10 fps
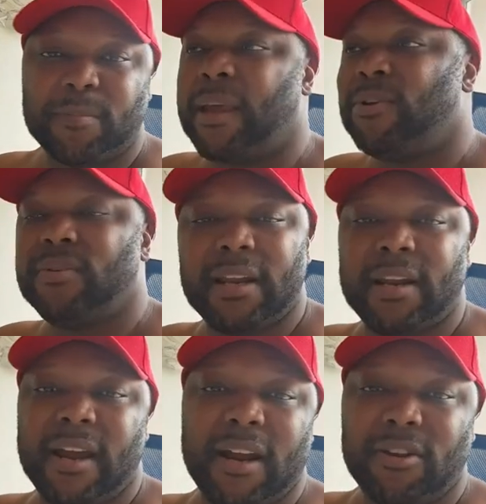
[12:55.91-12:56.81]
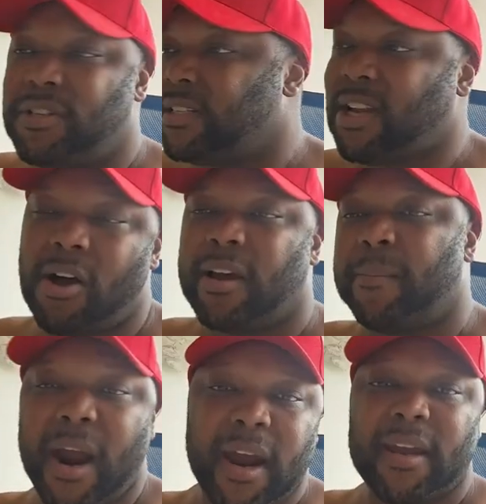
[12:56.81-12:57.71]
Maybe you get in there and you just talk
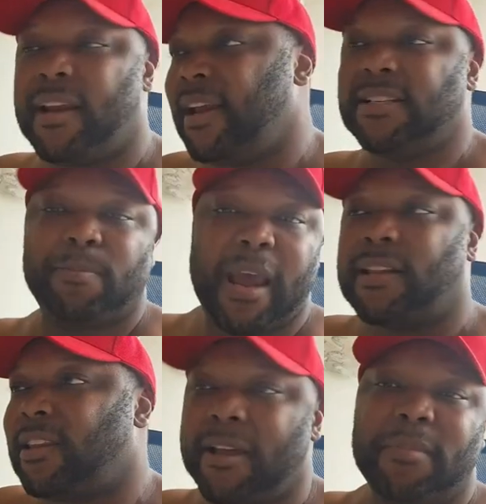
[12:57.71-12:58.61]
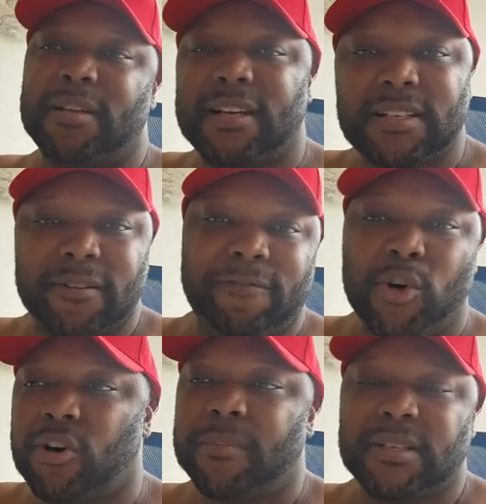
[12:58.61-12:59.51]
American and expect them to just
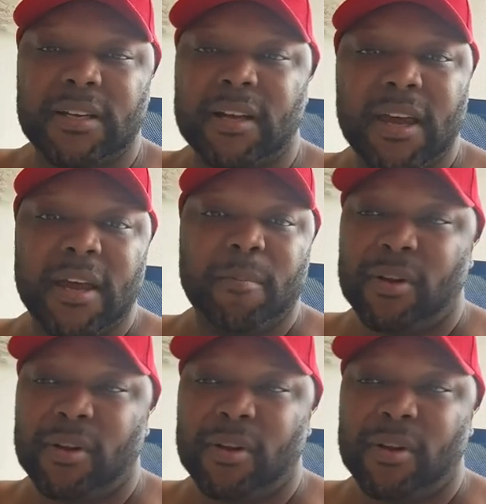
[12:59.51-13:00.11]
conform to